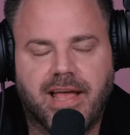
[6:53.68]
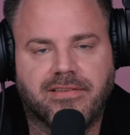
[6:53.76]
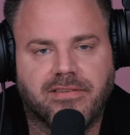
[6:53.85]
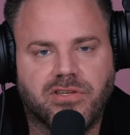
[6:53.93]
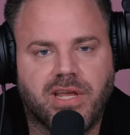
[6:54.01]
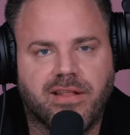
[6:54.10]

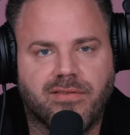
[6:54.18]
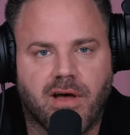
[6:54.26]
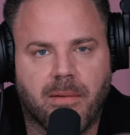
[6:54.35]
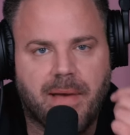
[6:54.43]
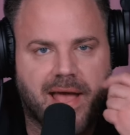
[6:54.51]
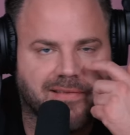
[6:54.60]
texas
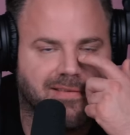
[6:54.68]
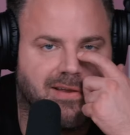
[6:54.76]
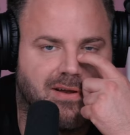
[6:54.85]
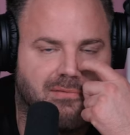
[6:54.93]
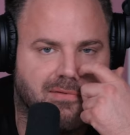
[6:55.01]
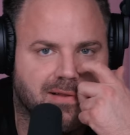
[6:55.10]
chainsaw massacre
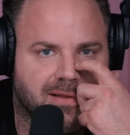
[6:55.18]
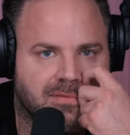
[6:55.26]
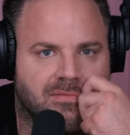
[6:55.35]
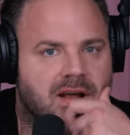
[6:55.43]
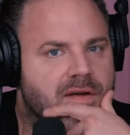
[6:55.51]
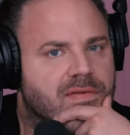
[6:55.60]
massacre
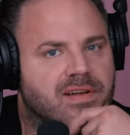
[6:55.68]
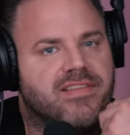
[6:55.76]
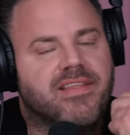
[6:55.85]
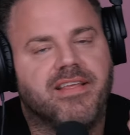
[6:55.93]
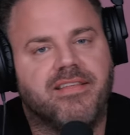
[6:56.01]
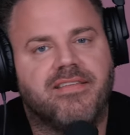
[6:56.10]

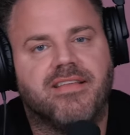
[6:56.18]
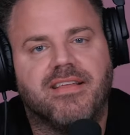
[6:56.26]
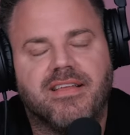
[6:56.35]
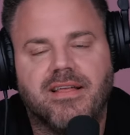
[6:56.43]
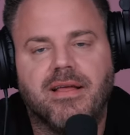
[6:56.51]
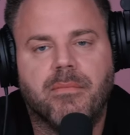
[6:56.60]
references.
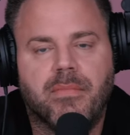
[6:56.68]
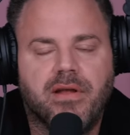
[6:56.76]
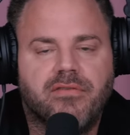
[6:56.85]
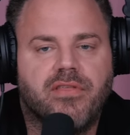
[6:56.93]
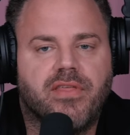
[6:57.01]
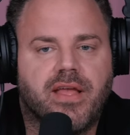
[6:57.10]
But
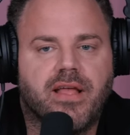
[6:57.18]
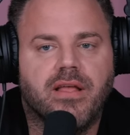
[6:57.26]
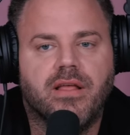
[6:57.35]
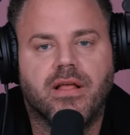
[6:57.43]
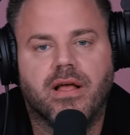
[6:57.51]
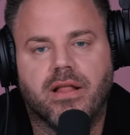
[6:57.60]
here's the thing.
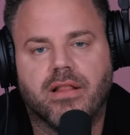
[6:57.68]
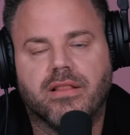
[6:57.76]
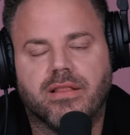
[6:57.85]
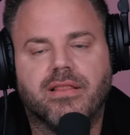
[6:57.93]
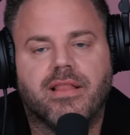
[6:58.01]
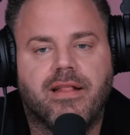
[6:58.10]

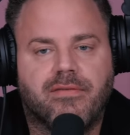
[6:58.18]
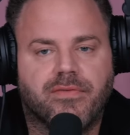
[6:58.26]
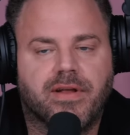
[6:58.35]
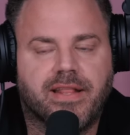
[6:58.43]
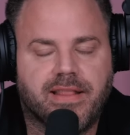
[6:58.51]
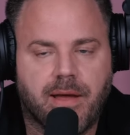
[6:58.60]
Let's
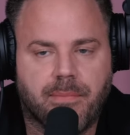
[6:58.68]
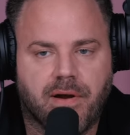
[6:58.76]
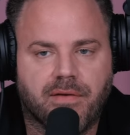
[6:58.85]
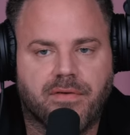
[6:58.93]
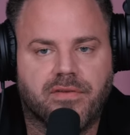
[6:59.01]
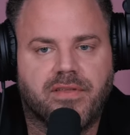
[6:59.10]
forget that
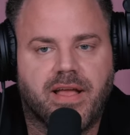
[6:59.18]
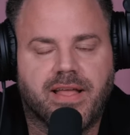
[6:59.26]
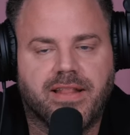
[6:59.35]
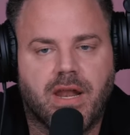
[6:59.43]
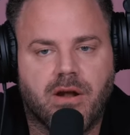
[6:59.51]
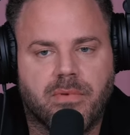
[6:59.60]
part for a
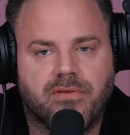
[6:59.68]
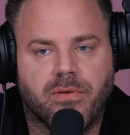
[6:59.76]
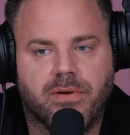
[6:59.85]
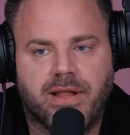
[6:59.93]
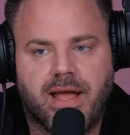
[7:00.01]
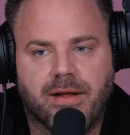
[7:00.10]
second. Not everybody's
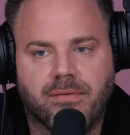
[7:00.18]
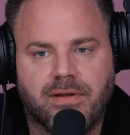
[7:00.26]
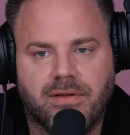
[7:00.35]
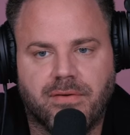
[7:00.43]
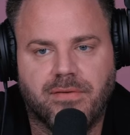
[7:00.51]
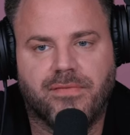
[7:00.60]
going to
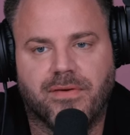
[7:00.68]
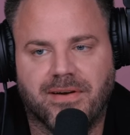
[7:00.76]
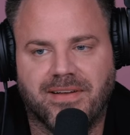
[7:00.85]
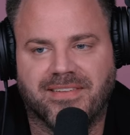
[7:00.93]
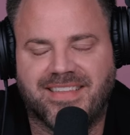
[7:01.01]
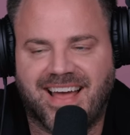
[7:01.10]
Akron U
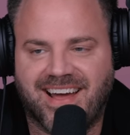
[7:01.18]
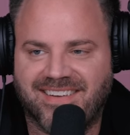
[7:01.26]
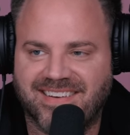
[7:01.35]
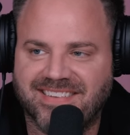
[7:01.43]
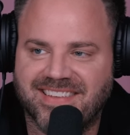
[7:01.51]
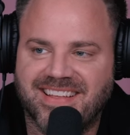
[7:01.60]
for Hill
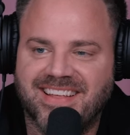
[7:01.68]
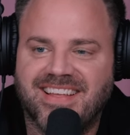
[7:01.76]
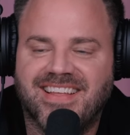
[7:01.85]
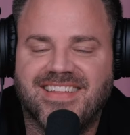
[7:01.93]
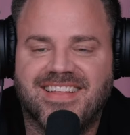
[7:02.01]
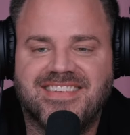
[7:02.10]
Towers.
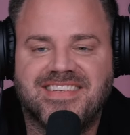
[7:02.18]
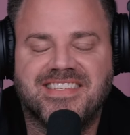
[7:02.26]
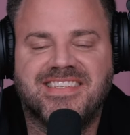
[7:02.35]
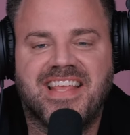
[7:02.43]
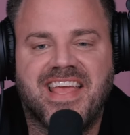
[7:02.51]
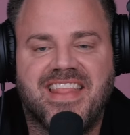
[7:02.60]
Let's
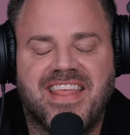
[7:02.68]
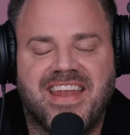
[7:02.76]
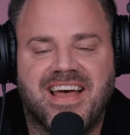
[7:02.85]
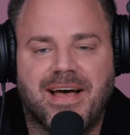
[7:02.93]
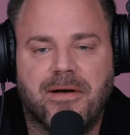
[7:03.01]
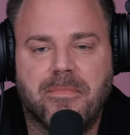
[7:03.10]
just say
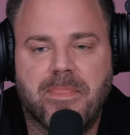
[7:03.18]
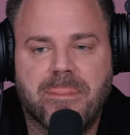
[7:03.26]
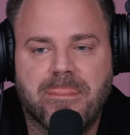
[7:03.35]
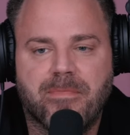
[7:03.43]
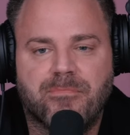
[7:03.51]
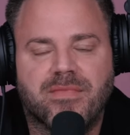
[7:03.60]
that um,
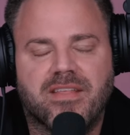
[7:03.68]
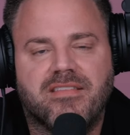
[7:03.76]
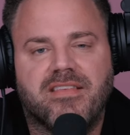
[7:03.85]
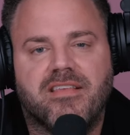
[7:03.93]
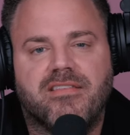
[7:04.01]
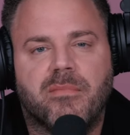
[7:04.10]

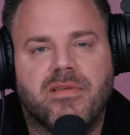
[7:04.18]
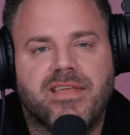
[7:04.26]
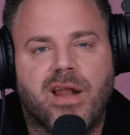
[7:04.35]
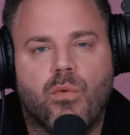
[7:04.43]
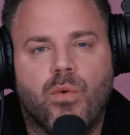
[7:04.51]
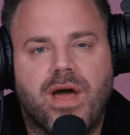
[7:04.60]
let's say somebody's got a